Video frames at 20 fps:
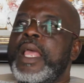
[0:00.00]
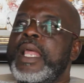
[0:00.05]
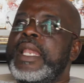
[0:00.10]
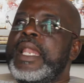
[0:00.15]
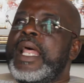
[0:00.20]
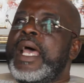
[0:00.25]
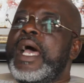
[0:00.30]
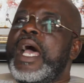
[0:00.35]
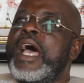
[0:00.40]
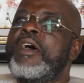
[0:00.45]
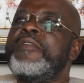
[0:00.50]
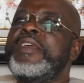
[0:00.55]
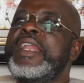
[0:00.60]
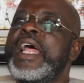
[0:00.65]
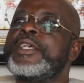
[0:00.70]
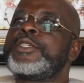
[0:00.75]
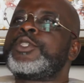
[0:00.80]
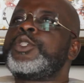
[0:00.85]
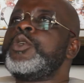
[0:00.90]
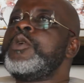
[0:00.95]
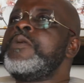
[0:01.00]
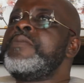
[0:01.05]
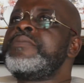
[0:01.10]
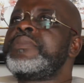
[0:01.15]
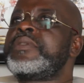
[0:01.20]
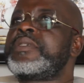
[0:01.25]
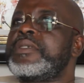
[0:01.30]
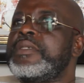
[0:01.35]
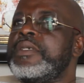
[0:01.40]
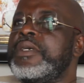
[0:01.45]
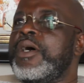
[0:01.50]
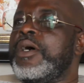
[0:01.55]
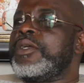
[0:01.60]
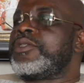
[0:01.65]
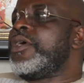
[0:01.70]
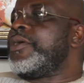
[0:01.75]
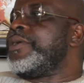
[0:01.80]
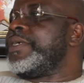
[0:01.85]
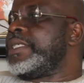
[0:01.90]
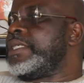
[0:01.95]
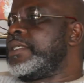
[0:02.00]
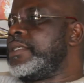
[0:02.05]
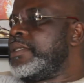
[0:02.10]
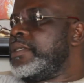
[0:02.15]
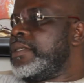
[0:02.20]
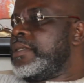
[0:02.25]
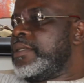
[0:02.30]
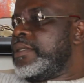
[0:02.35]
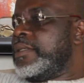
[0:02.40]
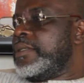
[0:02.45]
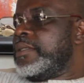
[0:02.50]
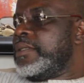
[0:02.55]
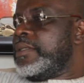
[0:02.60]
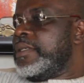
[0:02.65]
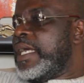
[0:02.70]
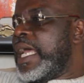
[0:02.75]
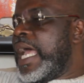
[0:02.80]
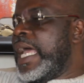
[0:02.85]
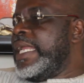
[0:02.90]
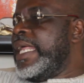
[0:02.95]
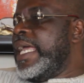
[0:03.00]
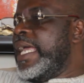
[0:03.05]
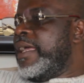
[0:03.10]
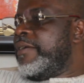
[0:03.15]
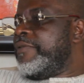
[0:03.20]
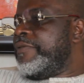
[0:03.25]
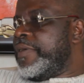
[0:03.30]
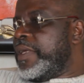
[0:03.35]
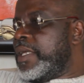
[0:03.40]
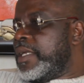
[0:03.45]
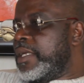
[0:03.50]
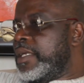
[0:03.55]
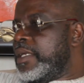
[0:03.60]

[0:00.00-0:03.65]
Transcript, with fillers: Now, having assumed authority at the FA,